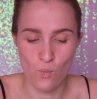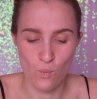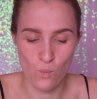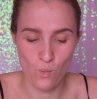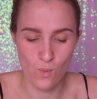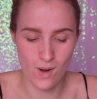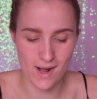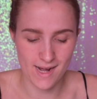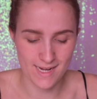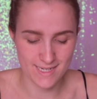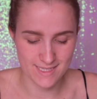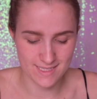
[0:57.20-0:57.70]

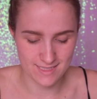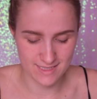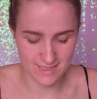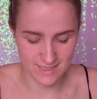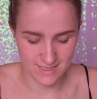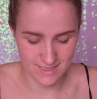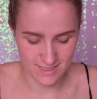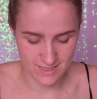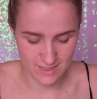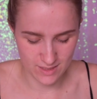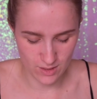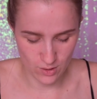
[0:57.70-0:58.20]

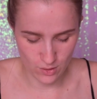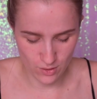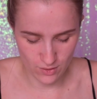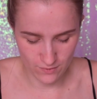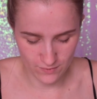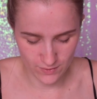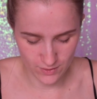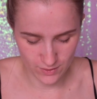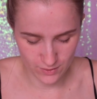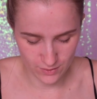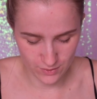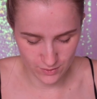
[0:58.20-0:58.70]
whiteness
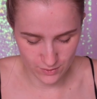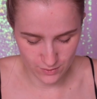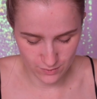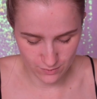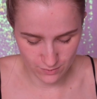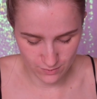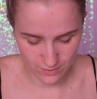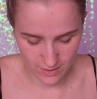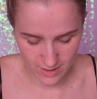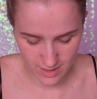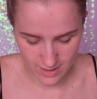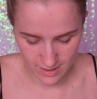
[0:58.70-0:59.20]
overload
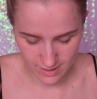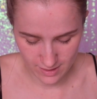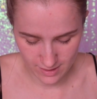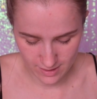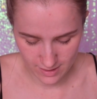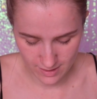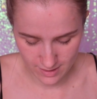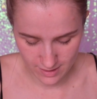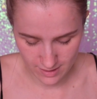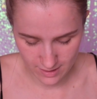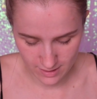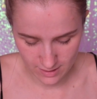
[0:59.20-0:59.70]
right
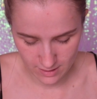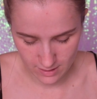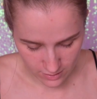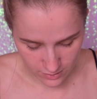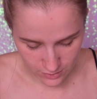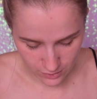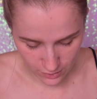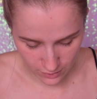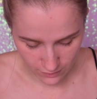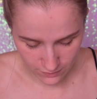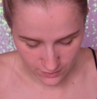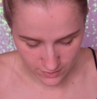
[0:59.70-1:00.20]
there. The
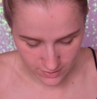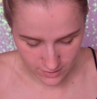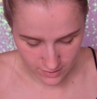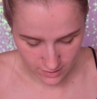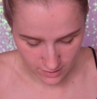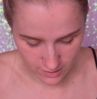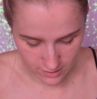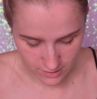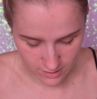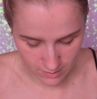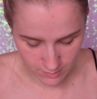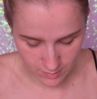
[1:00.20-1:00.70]
doe foot
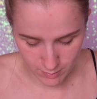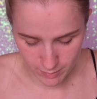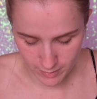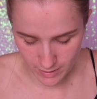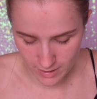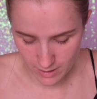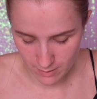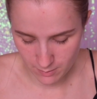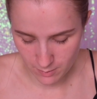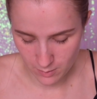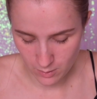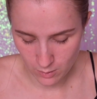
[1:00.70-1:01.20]
does seem to pick up